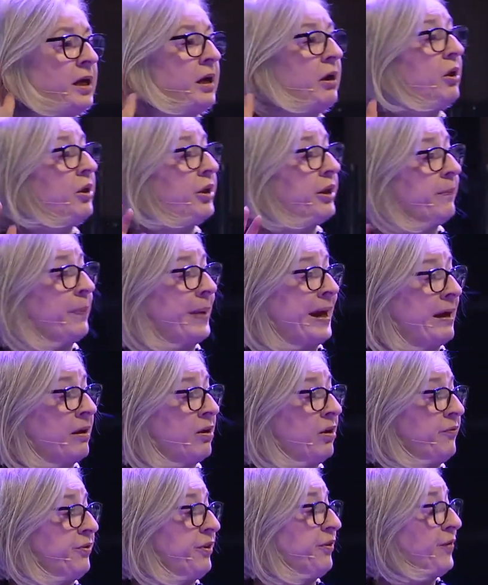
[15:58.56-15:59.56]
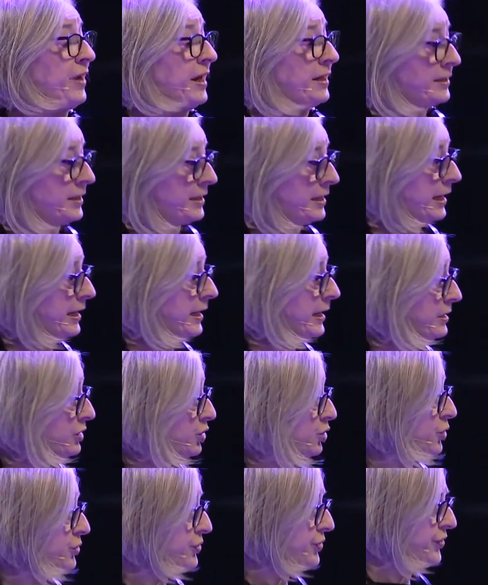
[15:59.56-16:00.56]
on the back of the fact that I had
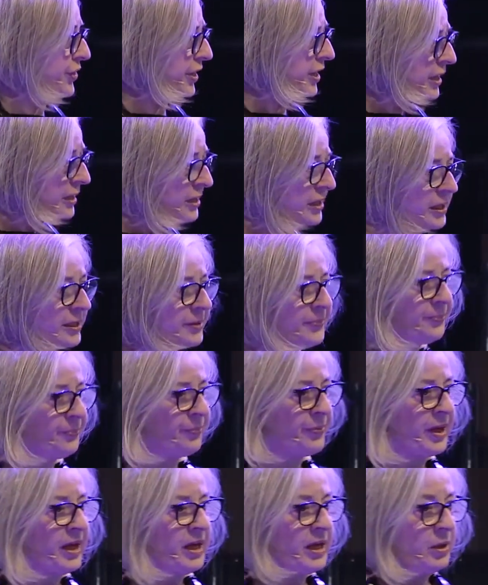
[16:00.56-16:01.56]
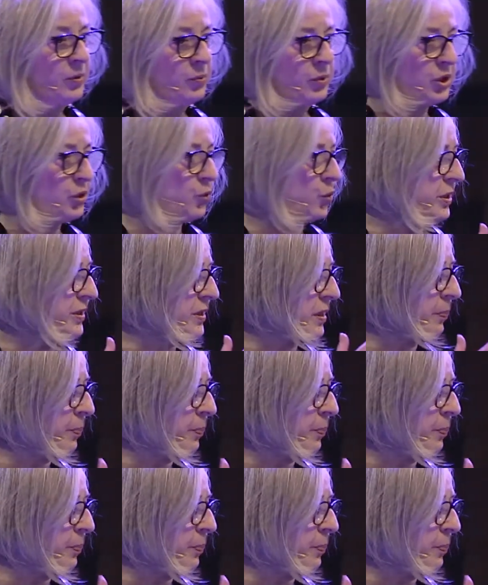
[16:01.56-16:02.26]
short skirt, which was a